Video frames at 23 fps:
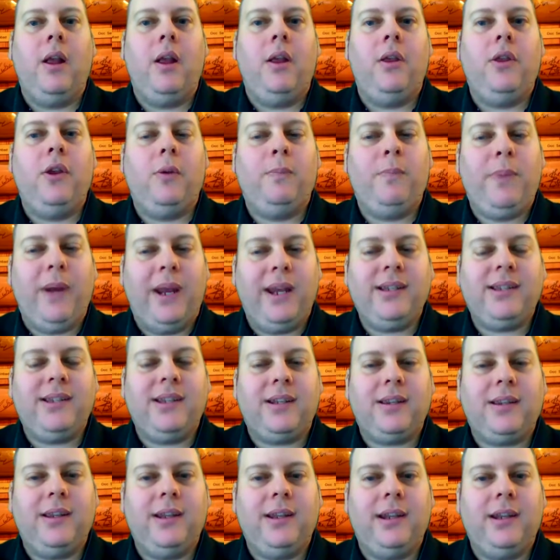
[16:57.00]
They're
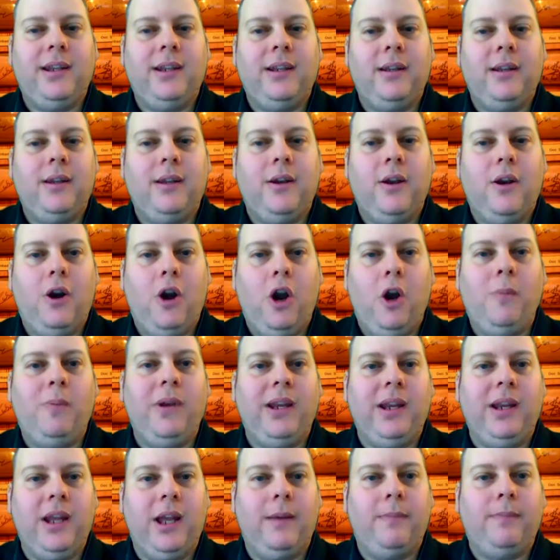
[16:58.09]
basically
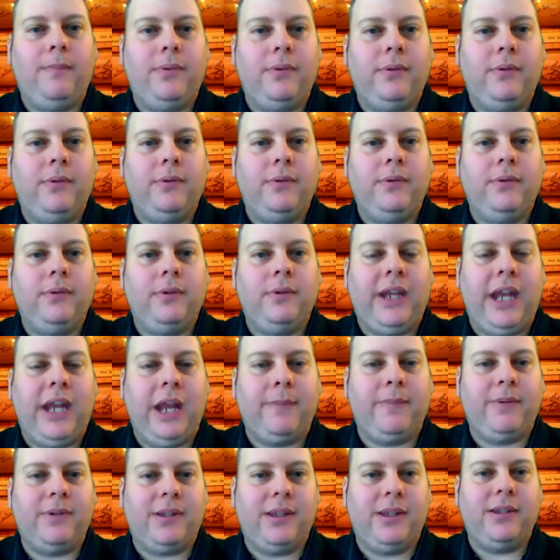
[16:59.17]
opening up
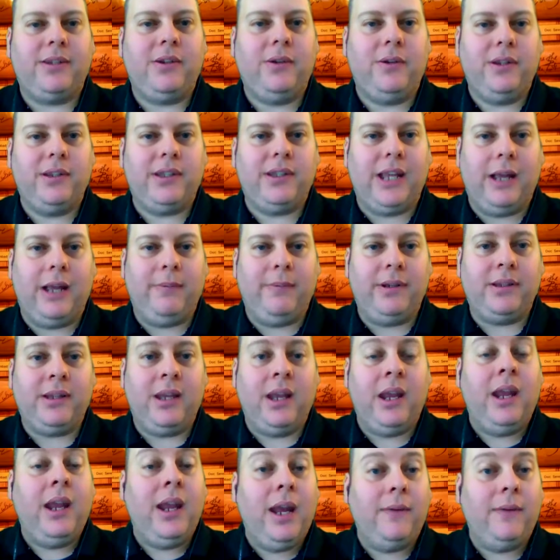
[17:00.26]
campuses to the zombies.